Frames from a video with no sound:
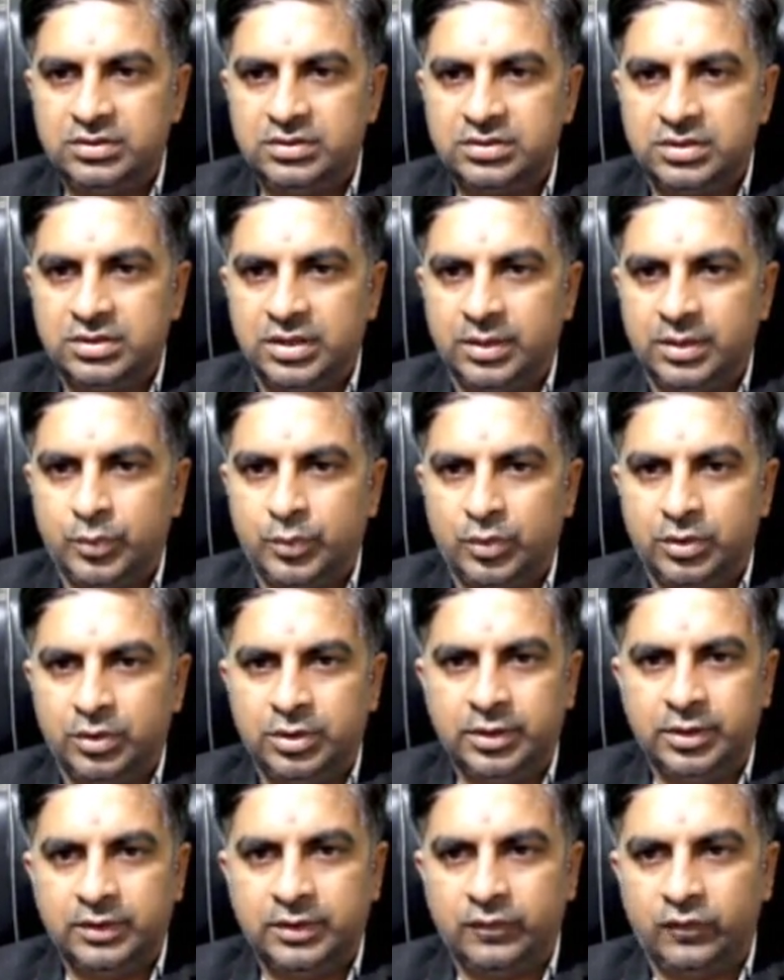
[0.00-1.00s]

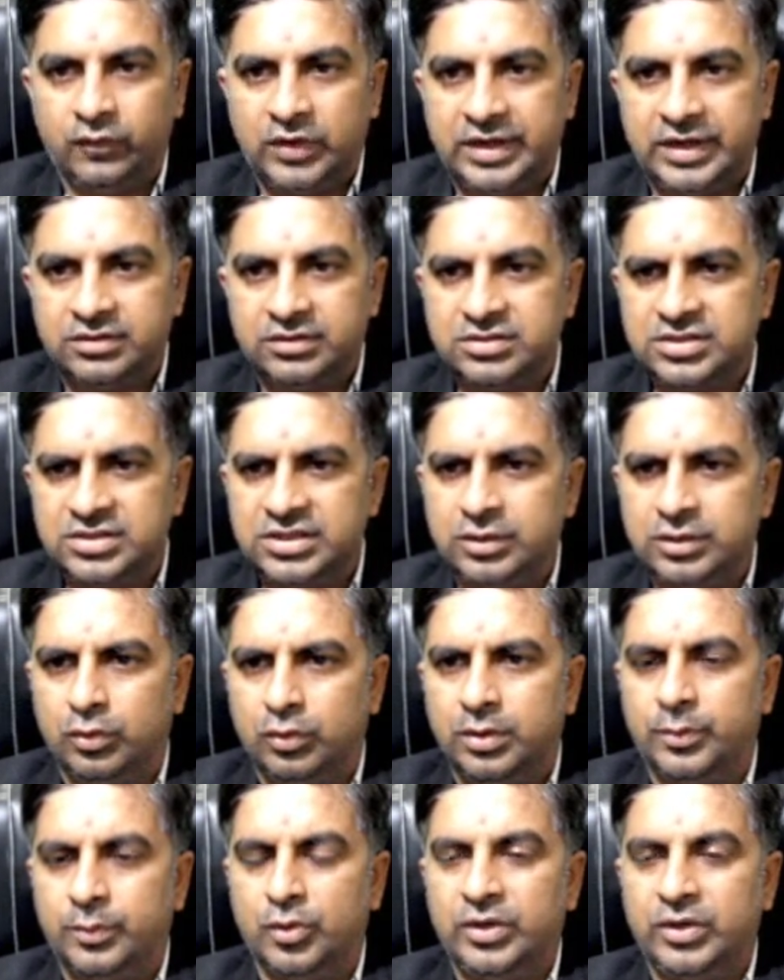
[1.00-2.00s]
upon 1. 0
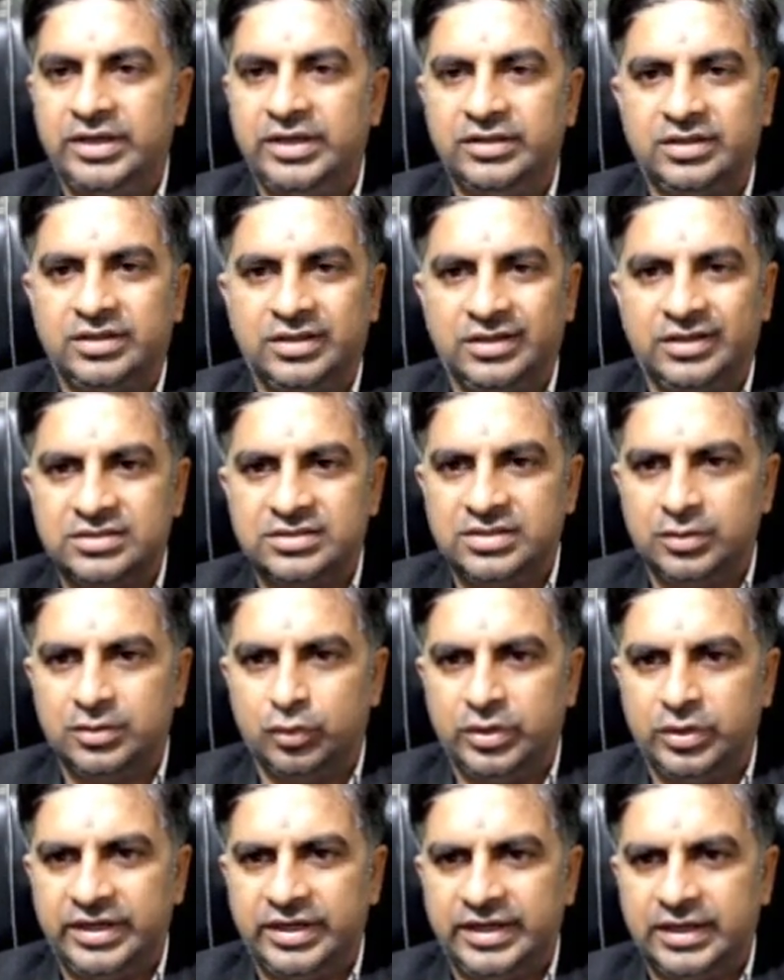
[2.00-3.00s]
upon anything is 0,
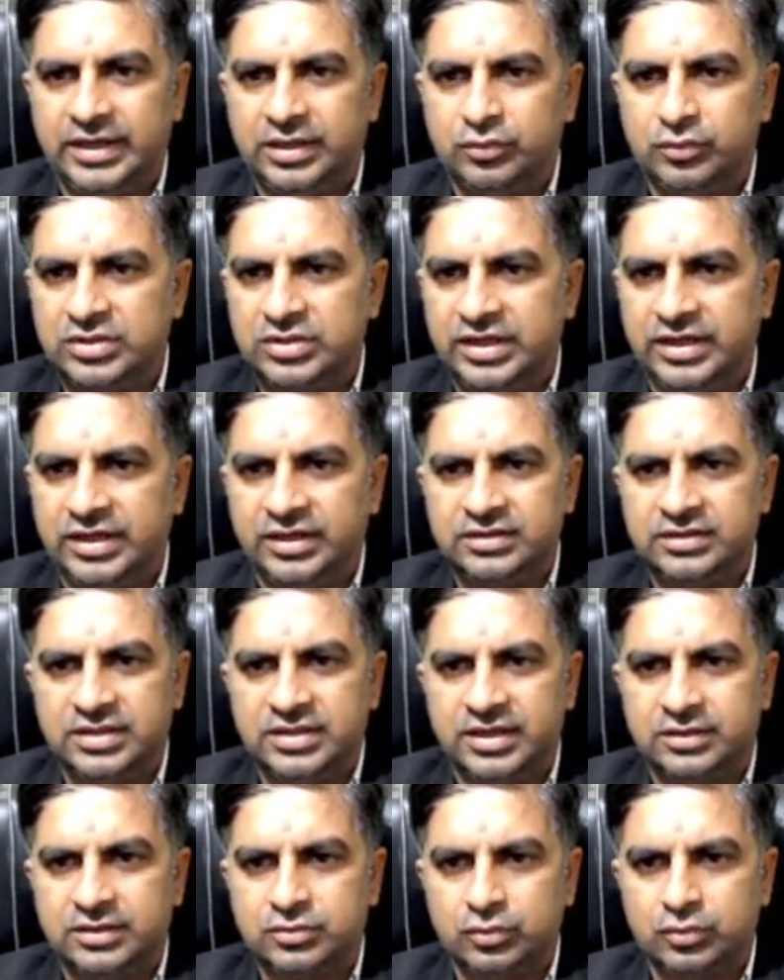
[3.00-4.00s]
and negative sign is
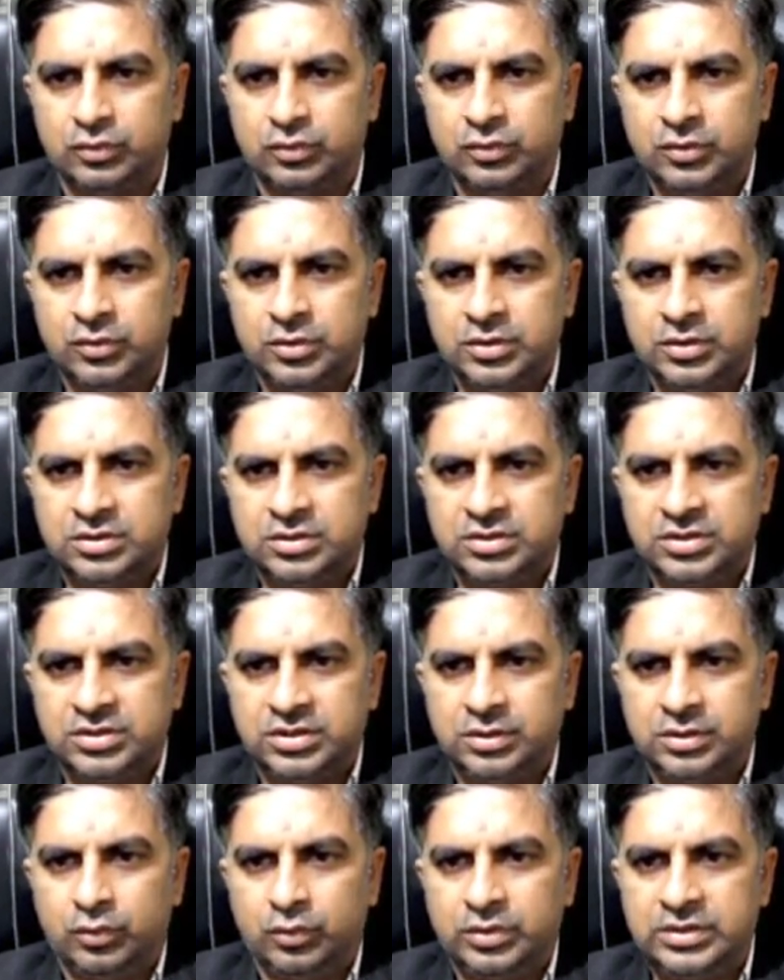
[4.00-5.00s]
there, so
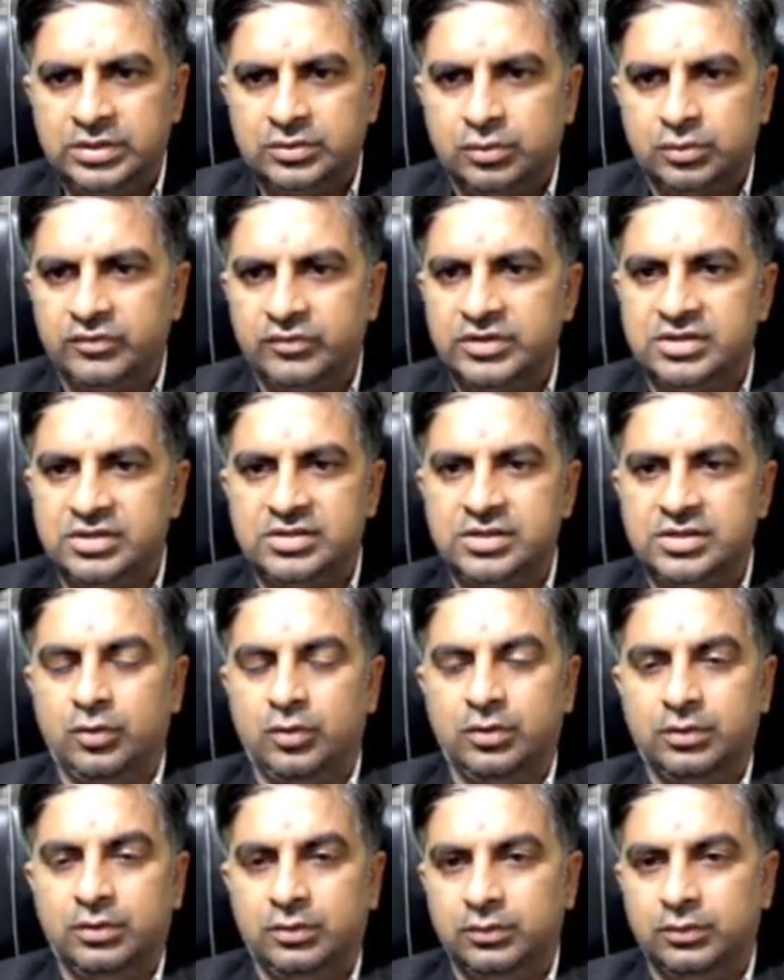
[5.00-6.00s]
0 is always 0.
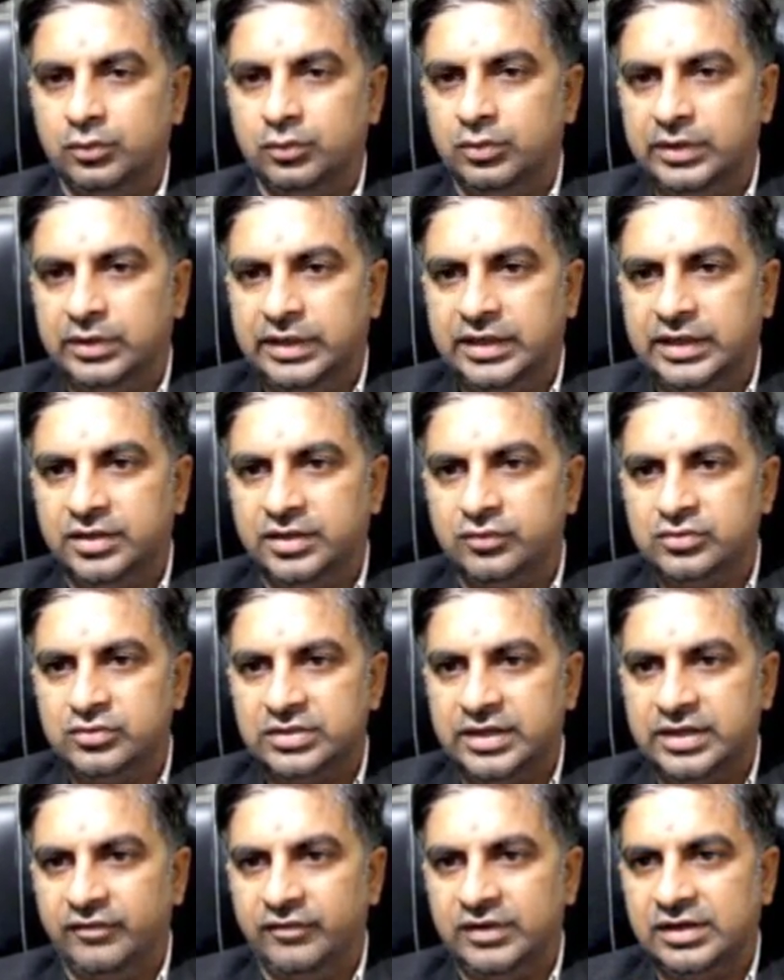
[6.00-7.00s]
No negative
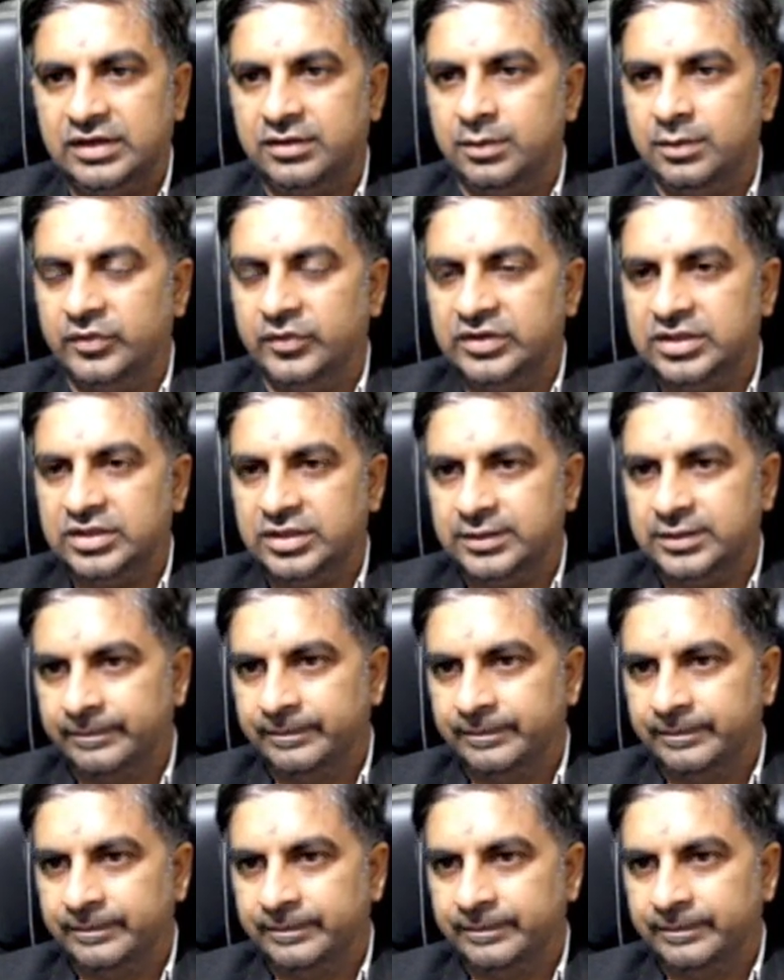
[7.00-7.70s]
sign will come with it.